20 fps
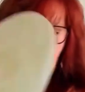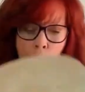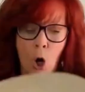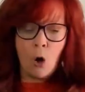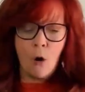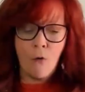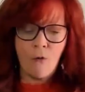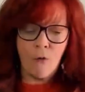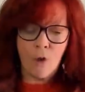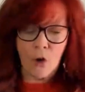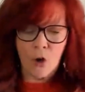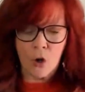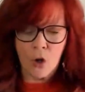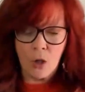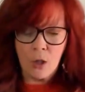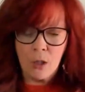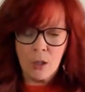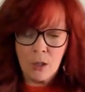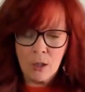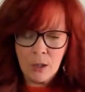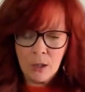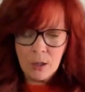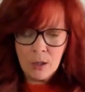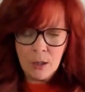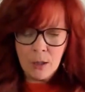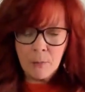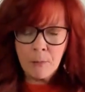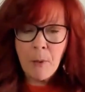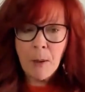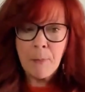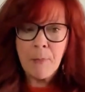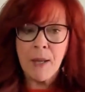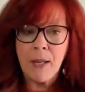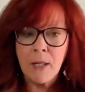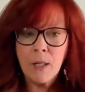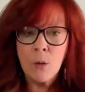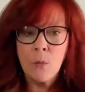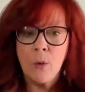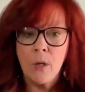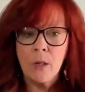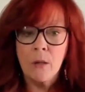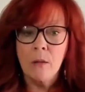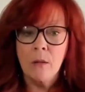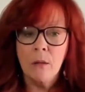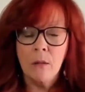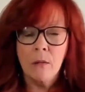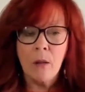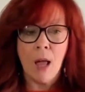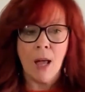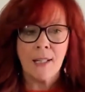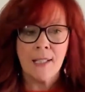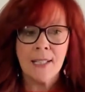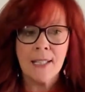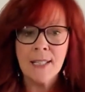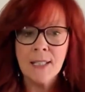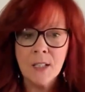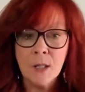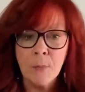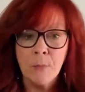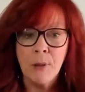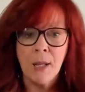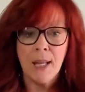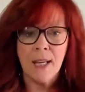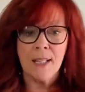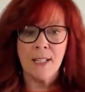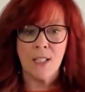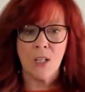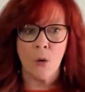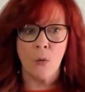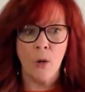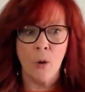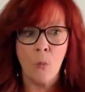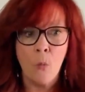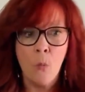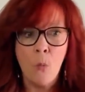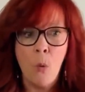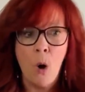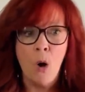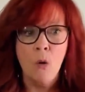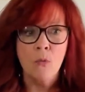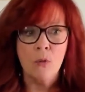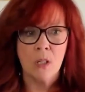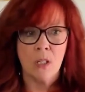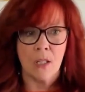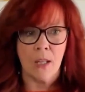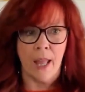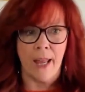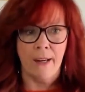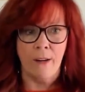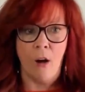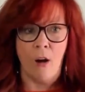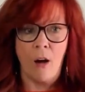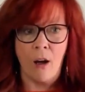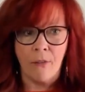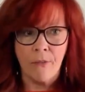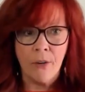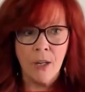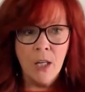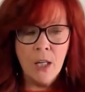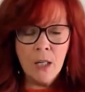over my banding wheel, locks into place so it won't slide off.